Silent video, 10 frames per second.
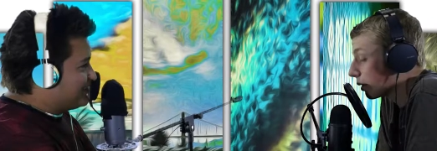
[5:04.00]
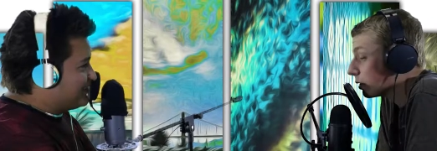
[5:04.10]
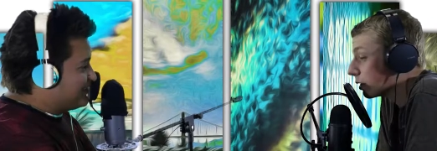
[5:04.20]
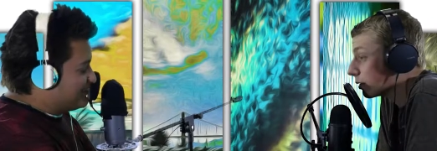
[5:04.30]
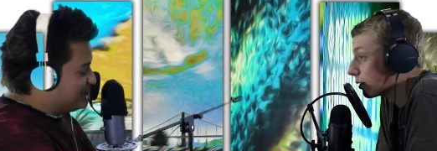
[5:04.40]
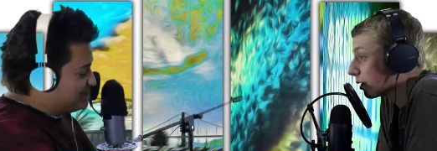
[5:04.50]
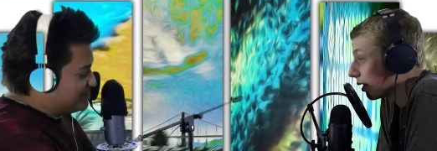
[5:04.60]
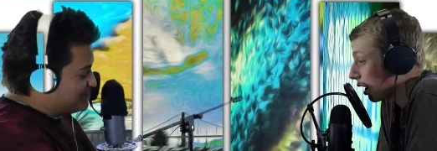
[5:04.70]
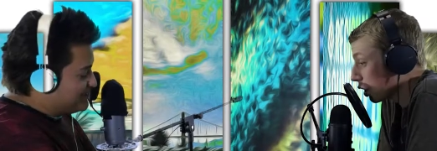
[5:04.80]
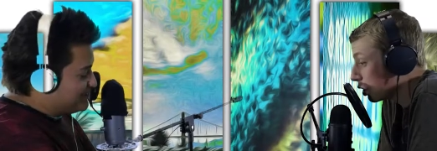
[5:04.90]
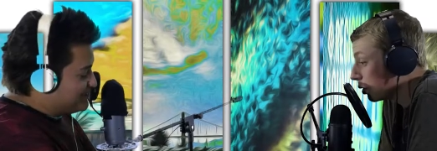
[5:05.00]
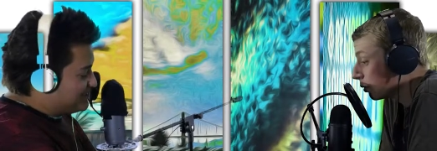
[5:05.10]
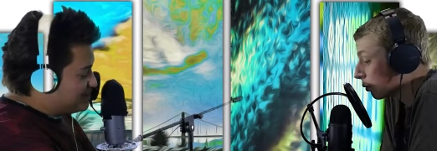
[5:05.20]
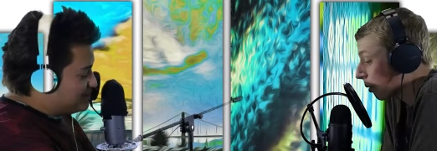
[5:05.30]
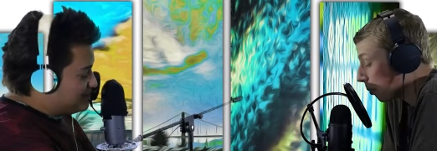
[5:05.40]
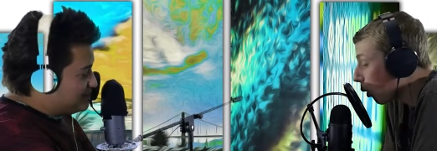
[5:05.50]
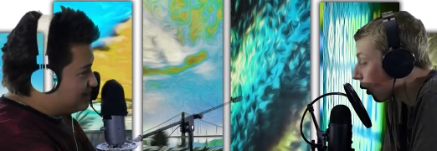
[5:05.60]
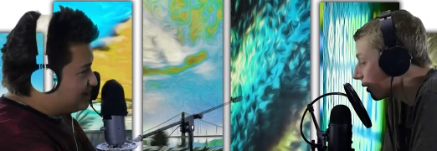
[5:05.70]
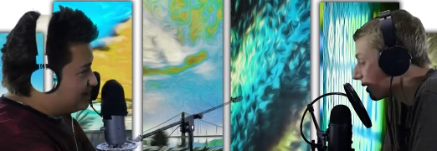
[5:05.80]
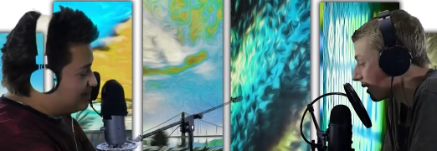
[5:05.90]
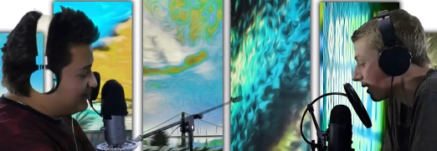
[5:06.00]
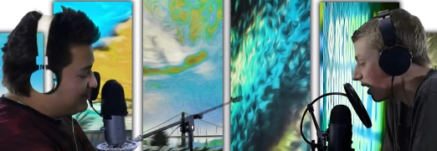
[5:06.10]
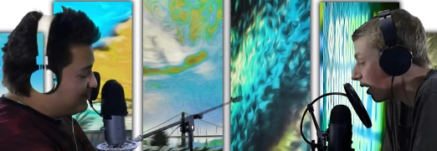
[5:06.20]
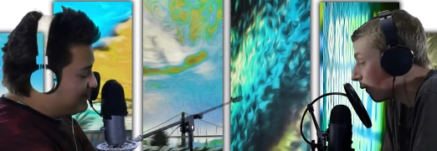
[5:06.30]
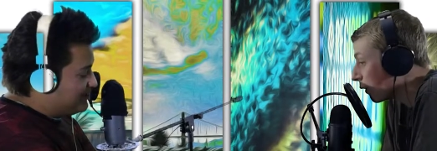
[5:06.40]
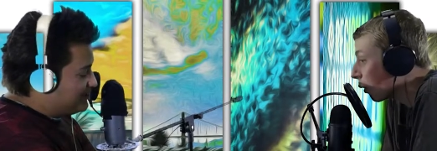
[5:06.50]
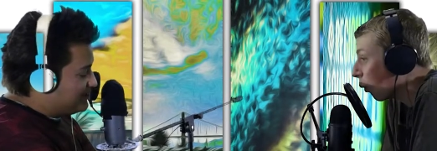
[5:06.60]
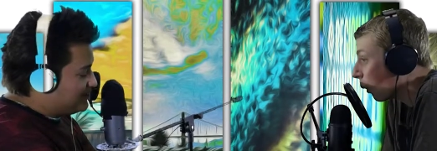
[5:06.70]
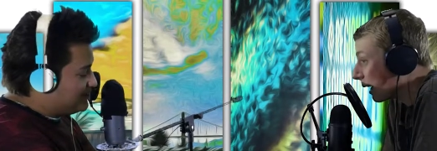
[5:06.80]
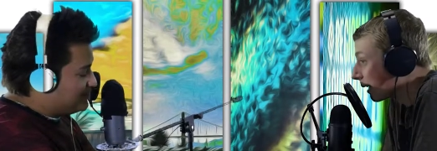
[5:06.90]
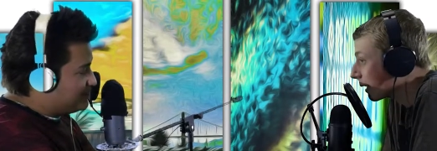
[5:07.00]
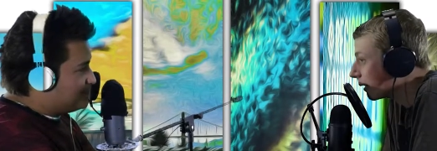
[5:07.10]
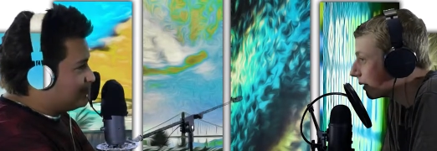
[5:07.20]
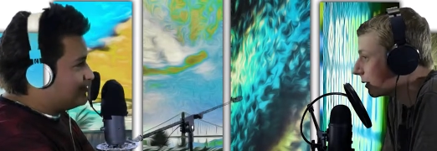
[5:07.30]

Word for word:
Speaker 1: Christian's News Report of the Week. Do,